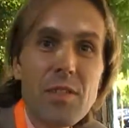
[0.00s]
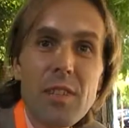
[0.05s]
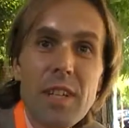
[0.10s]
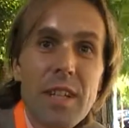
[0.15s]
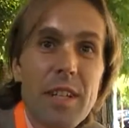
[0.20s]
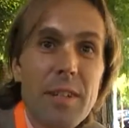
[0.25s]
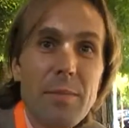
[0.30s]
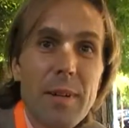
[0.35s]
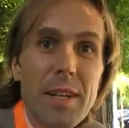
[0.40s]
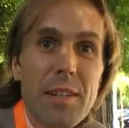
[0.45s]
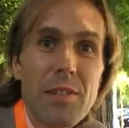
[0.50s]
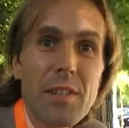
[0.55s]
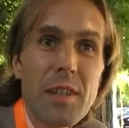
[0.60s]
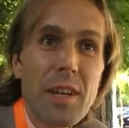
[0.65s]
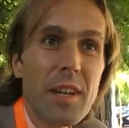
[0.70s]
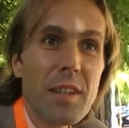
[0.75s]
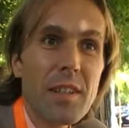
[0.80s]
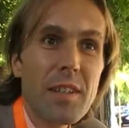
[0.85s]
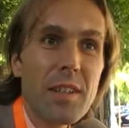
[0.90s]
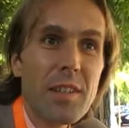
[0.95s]
Or can you imagine
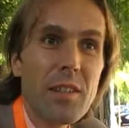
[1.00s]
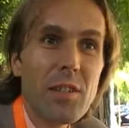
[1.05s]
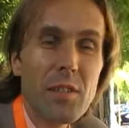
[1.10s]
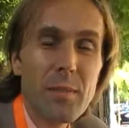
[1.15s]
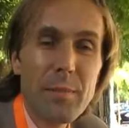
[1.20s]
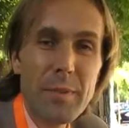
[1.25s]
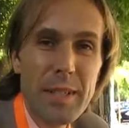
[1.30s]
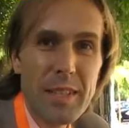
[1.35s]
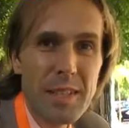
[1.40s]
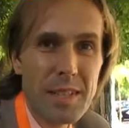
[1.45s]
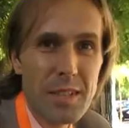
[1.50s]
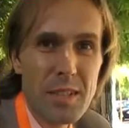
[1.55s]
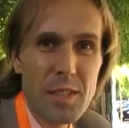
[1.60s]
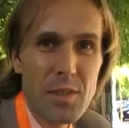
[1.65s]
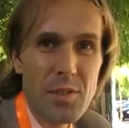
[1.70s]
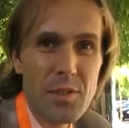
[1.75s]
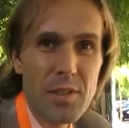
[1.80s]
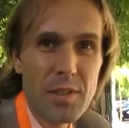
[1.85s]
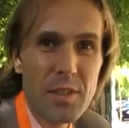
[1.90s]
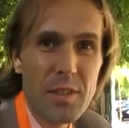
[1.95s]
other European
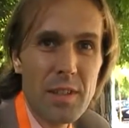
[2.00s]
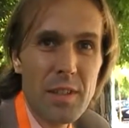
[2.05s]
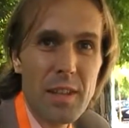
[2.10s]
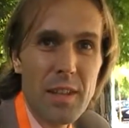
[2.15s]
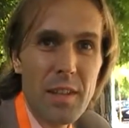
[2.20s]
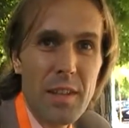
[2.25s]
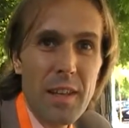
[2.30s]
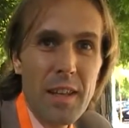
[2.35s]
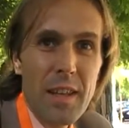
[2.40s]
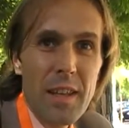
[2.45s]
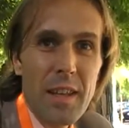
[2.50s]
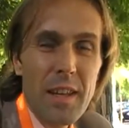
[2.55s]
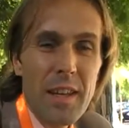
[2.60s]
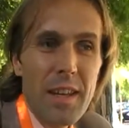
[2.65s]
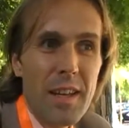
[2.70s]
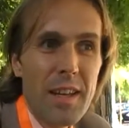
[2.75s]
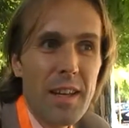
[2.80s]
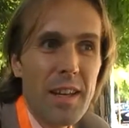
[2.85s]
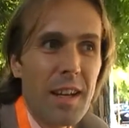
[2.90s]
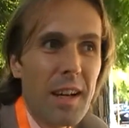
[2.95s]
countries? Mm.
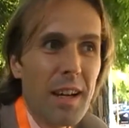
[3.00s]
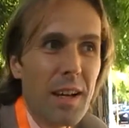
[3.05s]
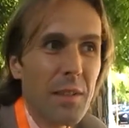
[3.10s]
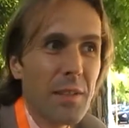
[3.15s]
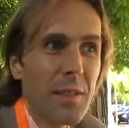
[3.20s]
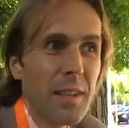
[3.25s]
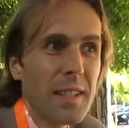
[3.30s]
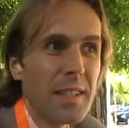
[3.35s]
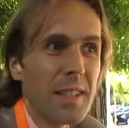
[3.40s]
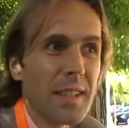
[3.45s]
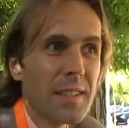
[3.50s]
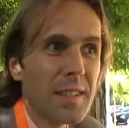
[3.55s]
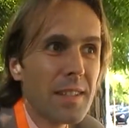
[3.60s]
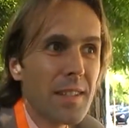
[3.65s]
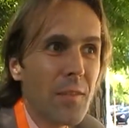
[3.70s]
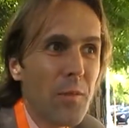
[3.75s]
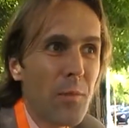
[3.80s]
Uh, I think that